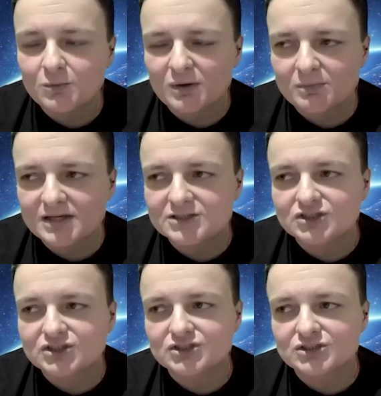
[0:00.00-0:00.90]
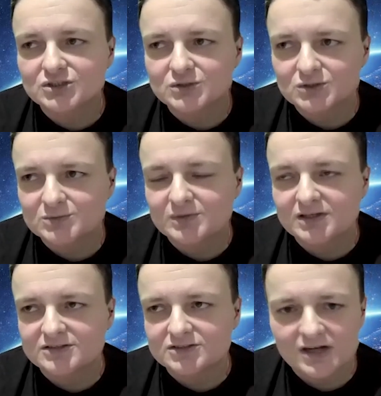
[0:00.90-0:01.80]
Webpage, YouTube,
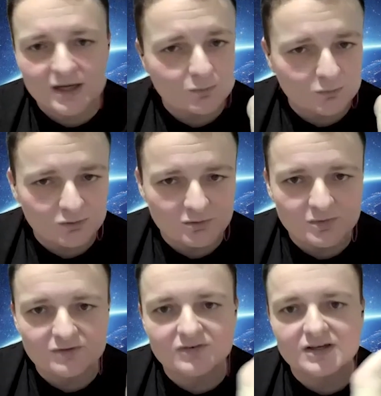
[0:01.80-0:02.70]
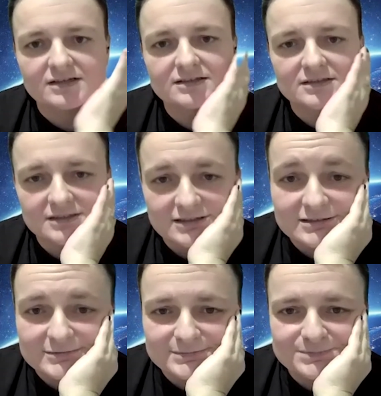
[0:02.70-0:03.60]
Instagram would be perfect.
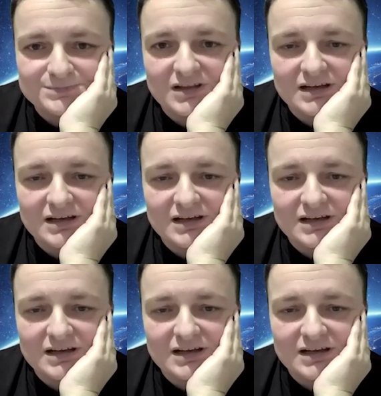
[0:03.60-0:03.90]
And